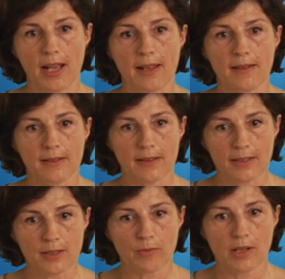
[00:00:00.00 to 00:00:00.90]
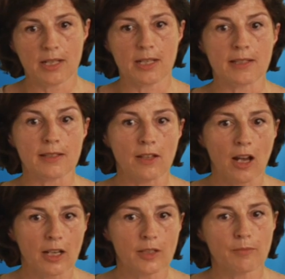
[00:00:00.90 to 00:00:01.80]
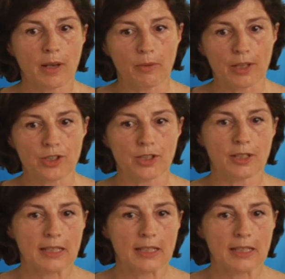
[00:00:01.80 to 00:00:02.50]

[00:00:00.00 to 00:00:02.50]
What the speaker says: and this one is not published